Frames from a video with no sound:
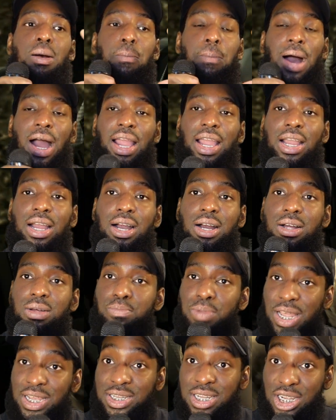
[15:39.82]
my
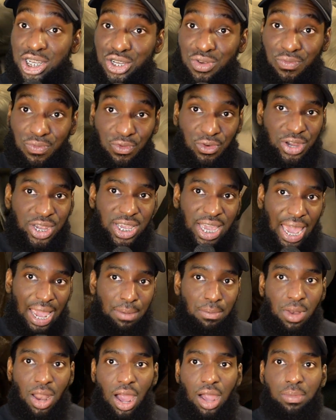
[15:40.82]
PlayStation 3
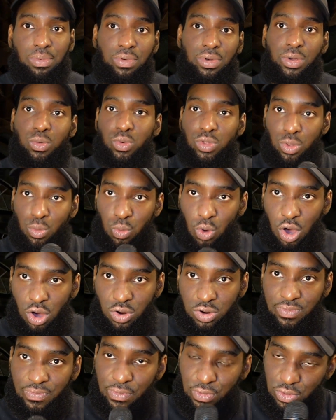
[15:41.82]
game library with the
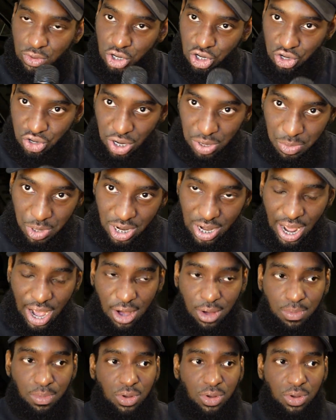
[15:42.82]
world through streaming now,